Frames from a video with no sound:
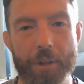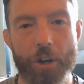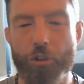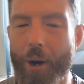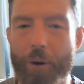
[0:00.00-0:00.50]

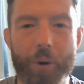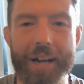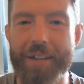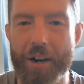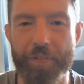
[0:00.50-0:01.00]
So I don't
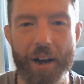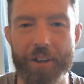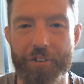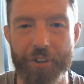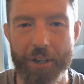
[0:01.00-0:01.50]
identify
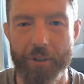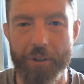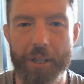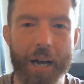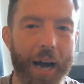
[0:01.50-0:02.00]
as
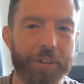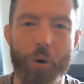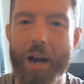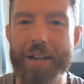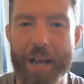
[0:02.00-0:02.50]
single. I
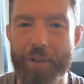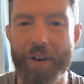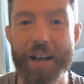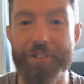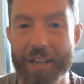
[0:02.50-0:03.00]
don't
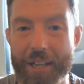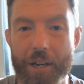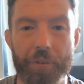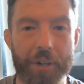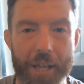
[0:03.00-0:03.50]
identify as
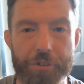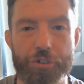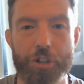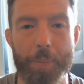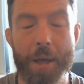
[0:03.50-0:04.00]
in a
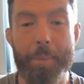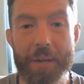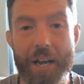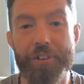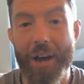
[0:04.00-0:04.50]
relationship,
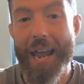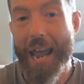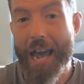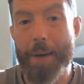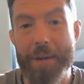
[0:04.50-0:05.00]
because I
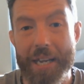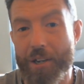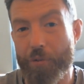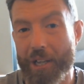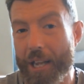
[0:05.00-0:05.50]
am
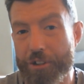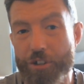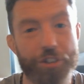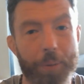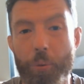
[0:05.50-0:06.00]
in
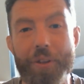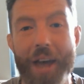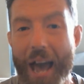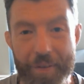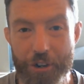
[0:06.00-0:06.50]
relationship
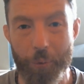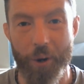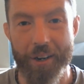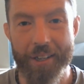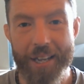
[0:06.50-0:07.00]
with
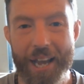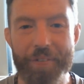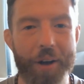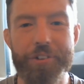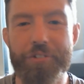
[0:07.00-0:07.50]
everyone. If
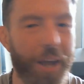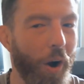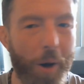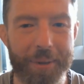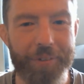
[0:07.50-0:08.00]
I was to say, oh,
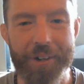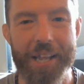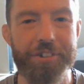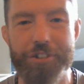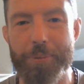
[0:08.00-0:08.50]
I'm in
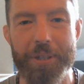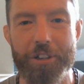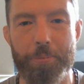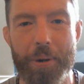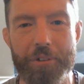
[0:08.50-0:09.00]
relationship with
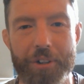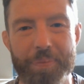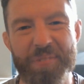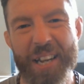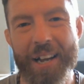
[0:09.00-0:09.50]
this
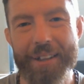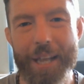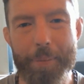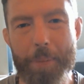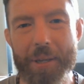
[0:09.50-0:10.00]
person,
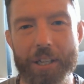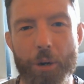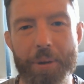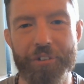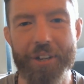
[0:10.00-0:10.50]
that might be a
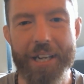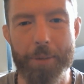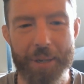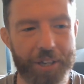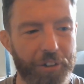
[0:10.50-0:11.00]
little
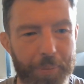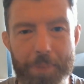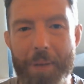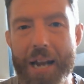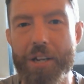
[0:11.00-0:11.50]
misleading because I'm
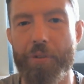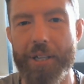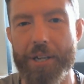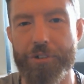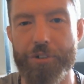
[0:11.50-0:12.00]
in many
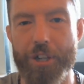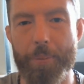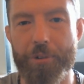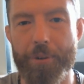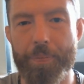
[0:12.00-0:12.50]

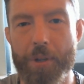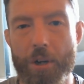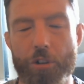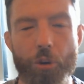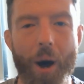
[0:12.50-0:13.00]
relationships.
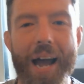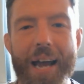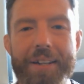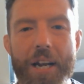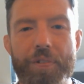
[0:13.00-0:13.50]
So I
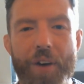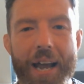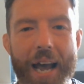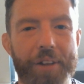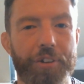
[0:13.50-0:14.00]

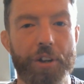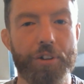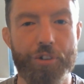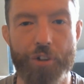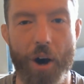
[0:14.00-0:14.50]
identify as
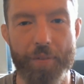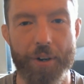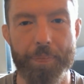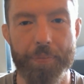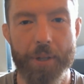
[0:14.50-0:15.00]

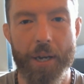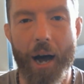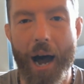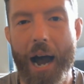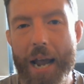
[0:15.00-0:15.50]
sovereign.
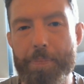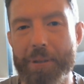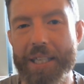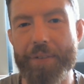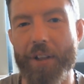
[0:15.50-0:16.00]
I
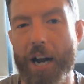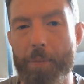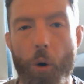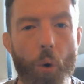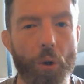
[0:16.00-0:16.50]
believe that
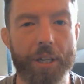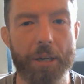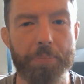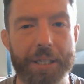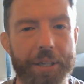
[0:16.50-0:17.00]
I'm whole and
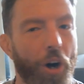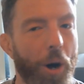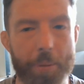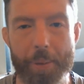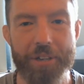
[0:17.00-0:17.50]
complete
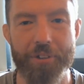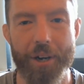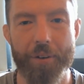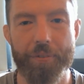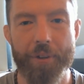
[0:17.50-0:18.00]
all by
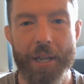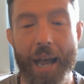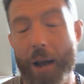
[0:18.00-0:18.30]
myself.